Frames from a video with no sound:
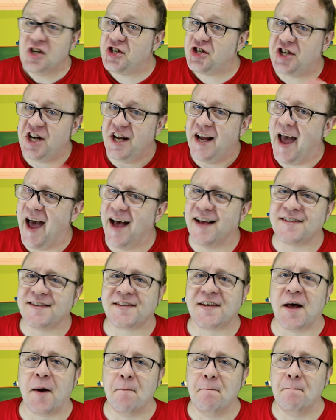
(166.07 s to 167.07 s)
she has
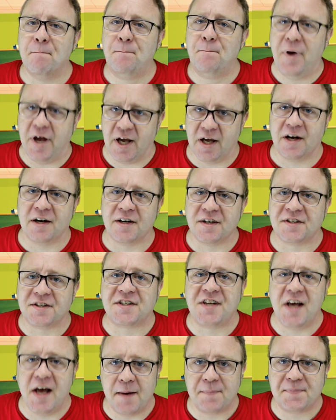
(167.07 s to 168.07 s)
some beginner
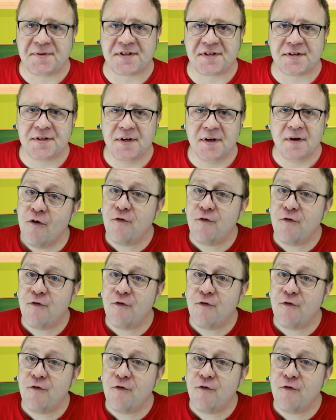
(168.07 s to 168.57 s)
tips